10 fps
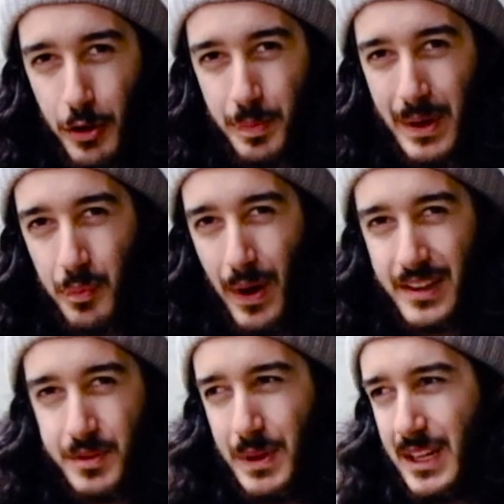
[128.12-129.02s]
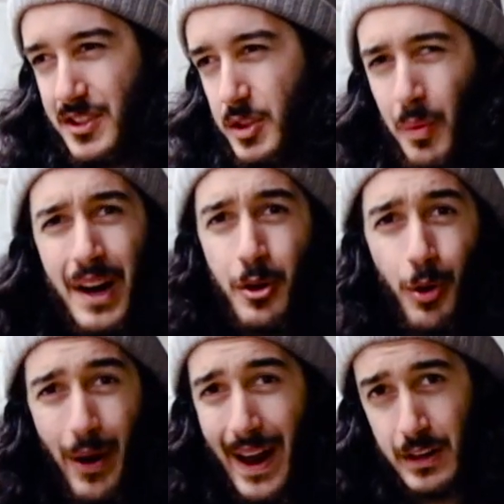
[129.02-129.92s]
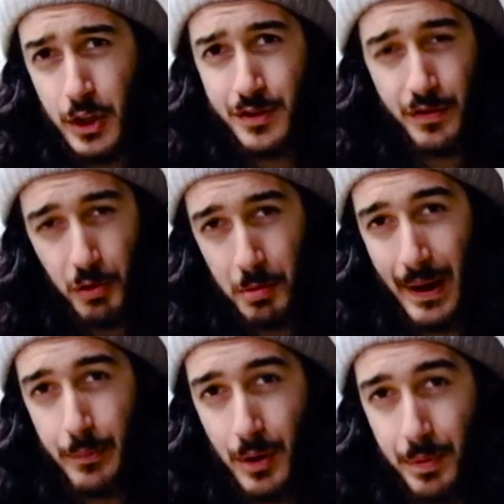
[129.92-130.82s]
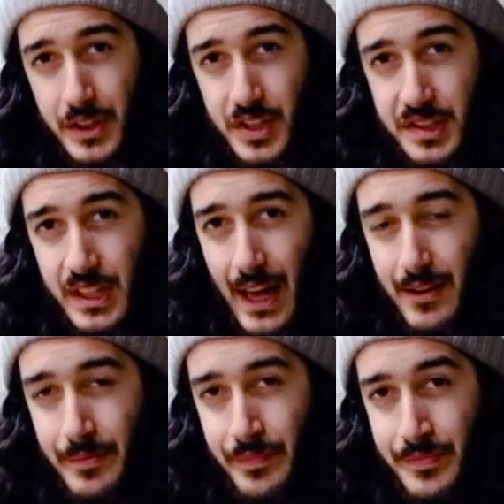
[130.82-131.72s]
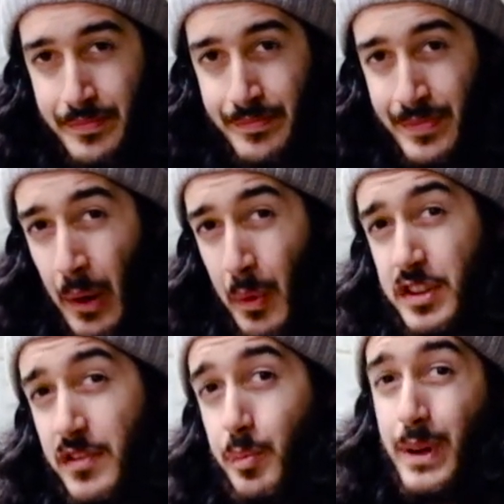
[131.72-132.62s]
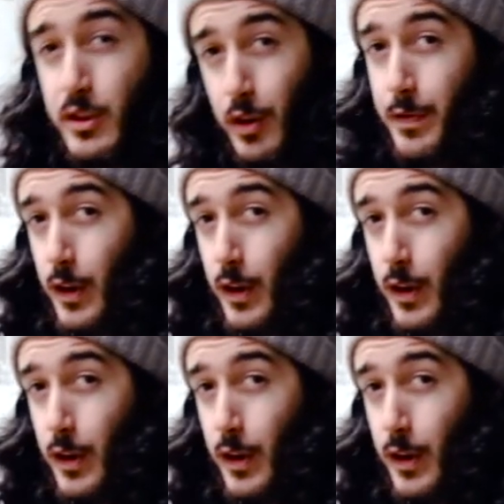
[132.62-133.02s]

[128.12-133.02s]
those big bucks because you might not know how to use the format properly just yet. Now once you've picked your